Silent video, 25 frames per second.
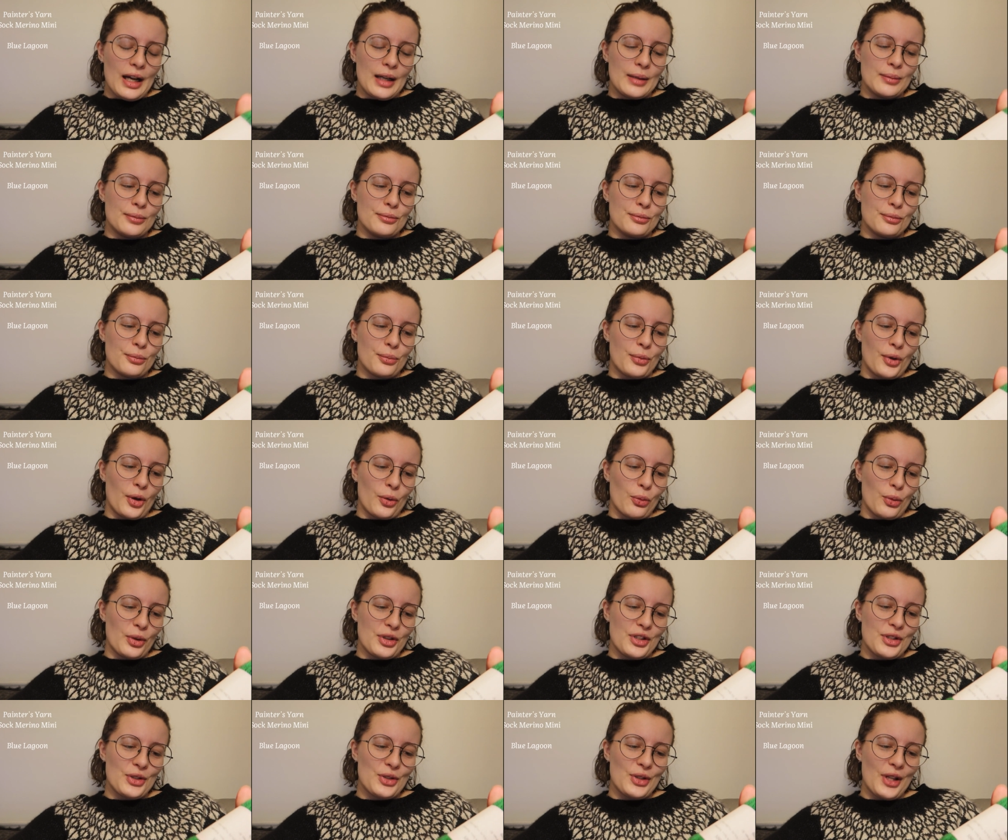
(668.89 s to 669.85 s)
um,
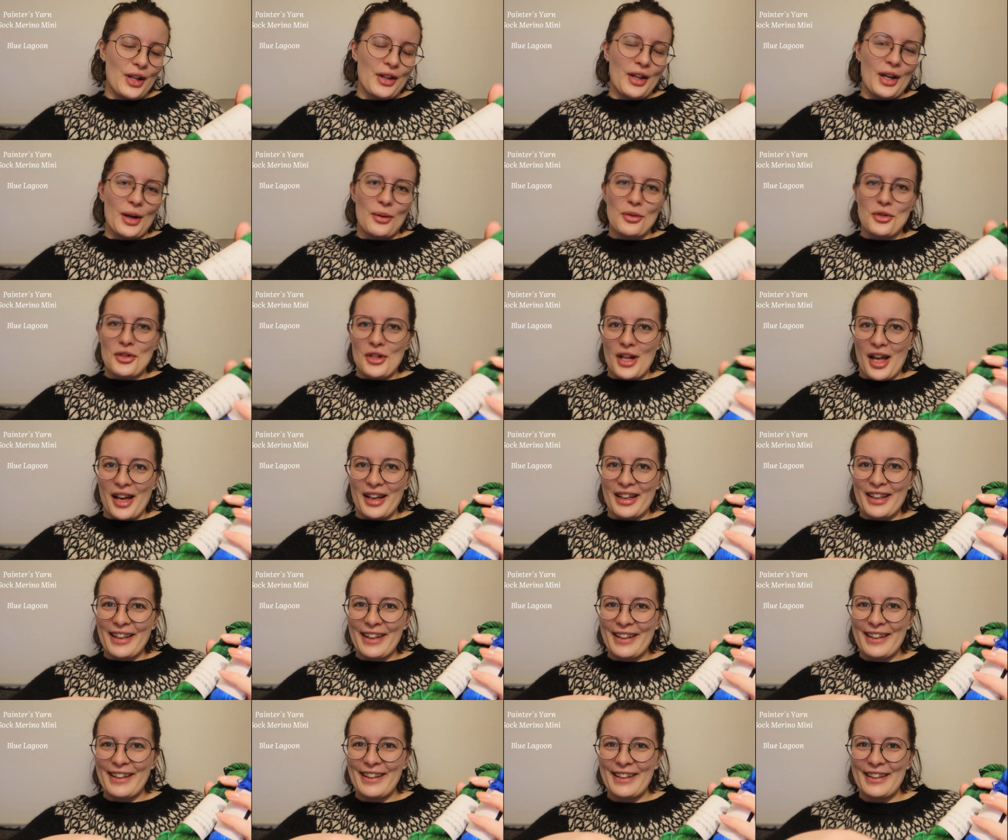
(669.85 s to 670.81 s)
but when she said that, I was
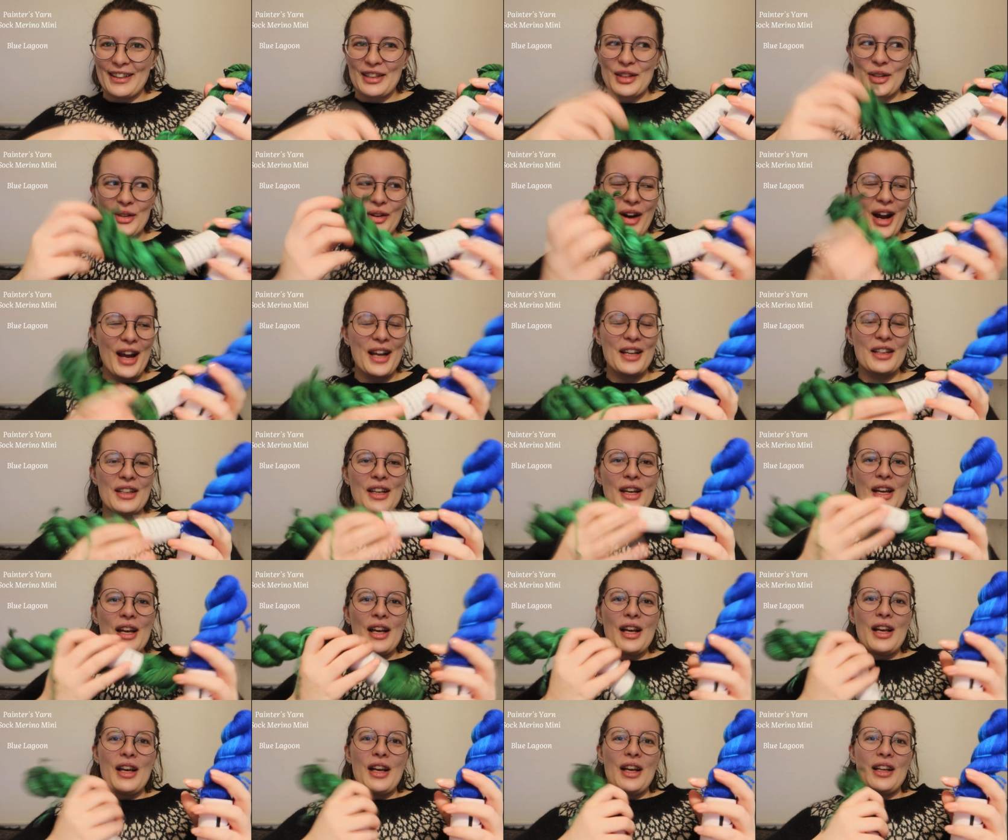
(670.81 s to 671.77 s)
like,
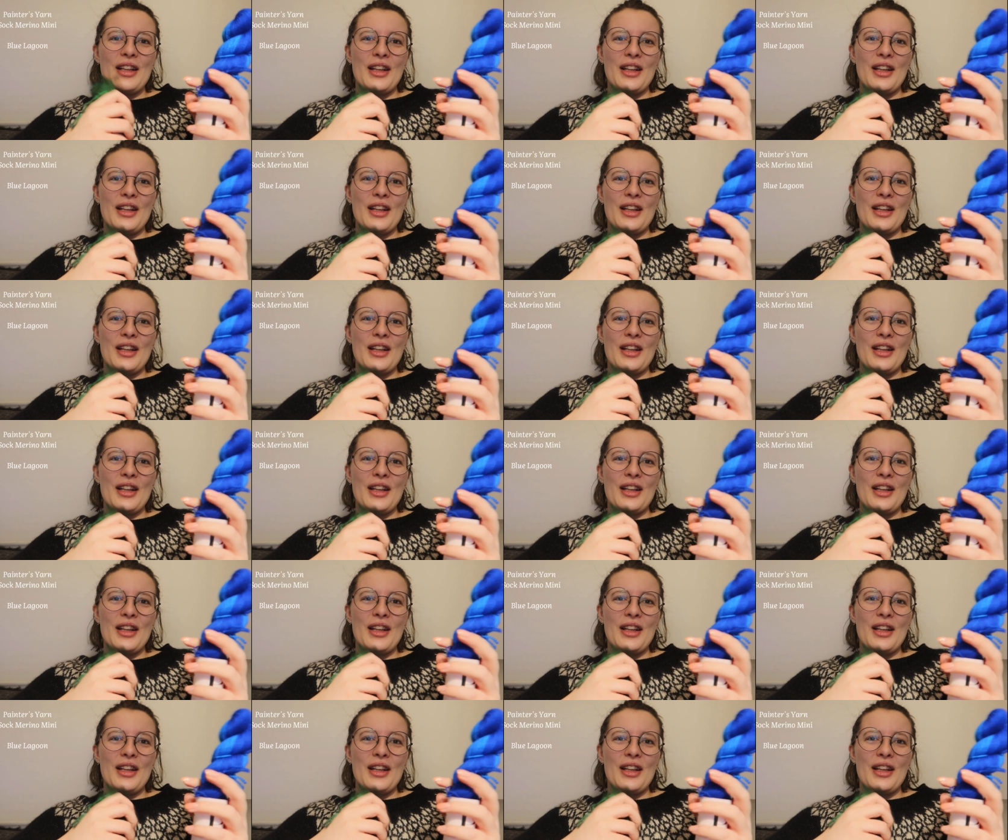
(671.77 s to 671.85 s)
great,